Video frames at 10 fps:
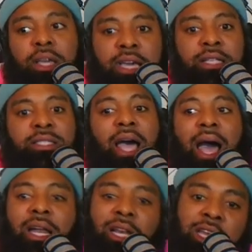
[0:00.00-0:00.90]
getting
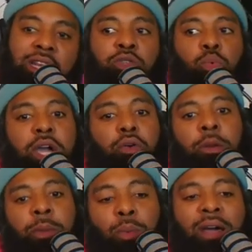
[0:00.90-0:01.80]
tired, leaning his weight on him,
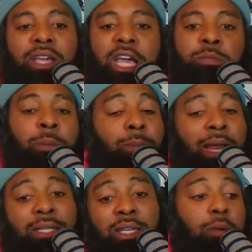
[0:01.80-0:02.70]
and whatever the case may be. But like
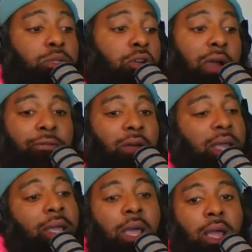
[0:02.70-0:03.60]
I said, that was a great fight.
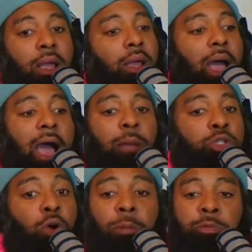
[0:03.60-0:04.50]
I'm
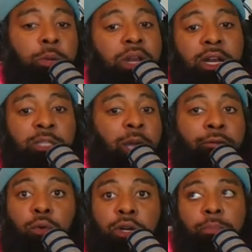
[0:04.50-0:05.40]
sure most people didn't expect
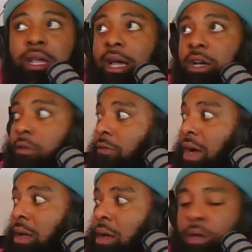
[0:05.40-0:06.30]
for it to be that good of a fight.
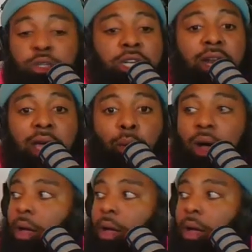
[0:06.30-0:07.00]
You said they had what?